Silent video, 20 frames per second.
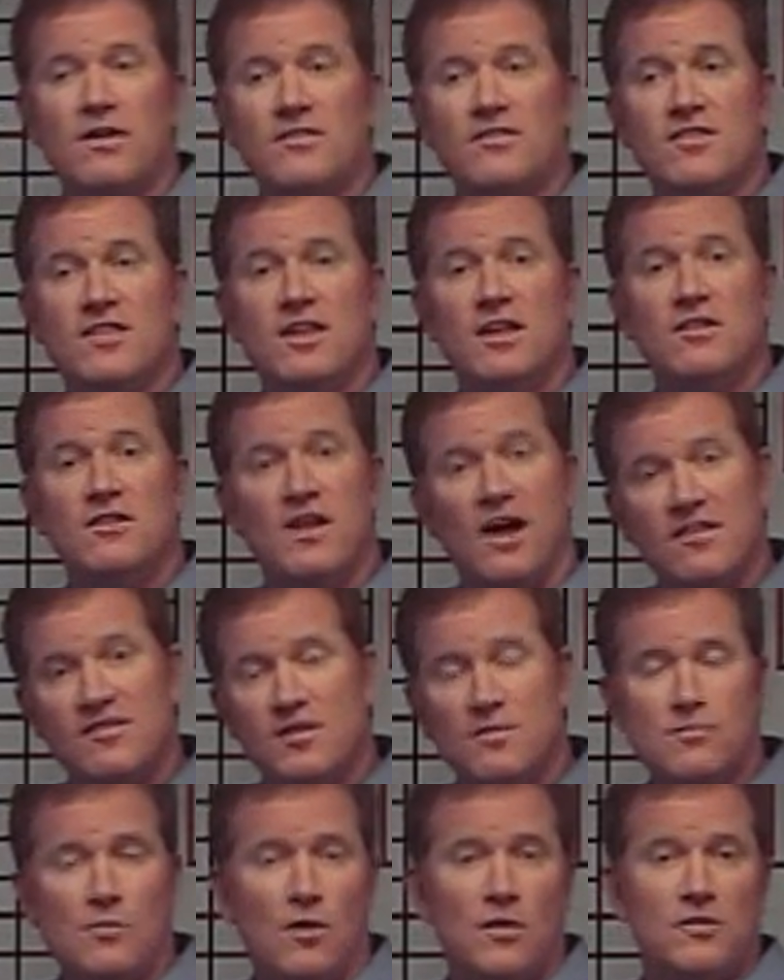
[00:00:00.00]
is the
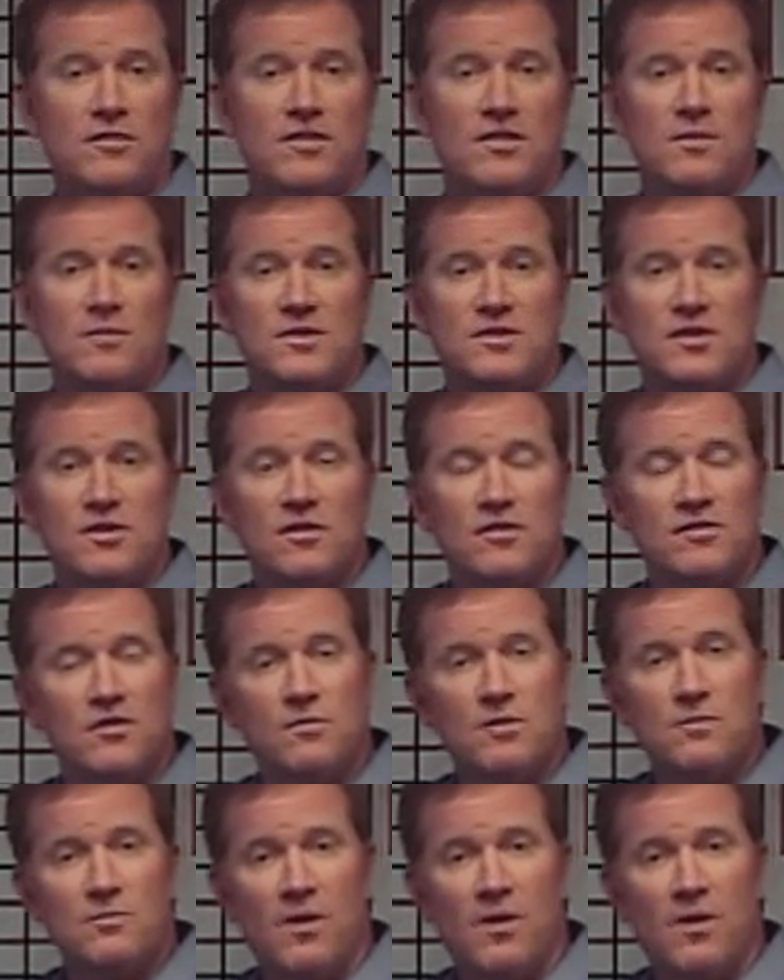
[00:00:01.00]
nuts and bolts and the materials that we